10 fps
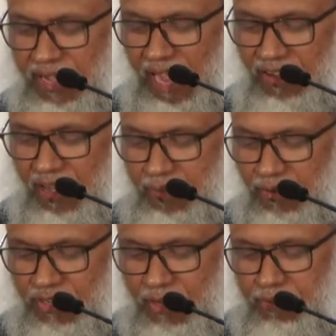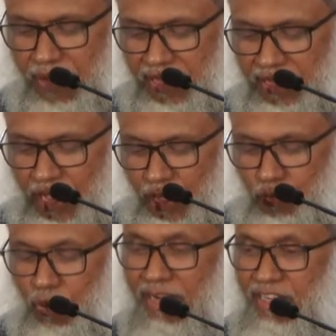I'll approach him by
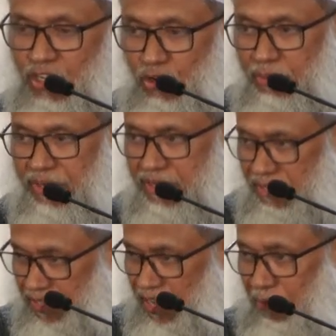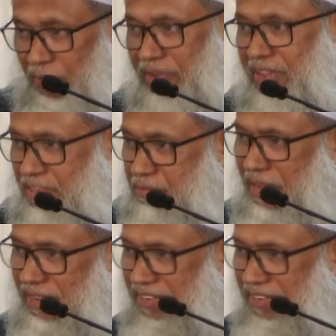one cubit, double the span,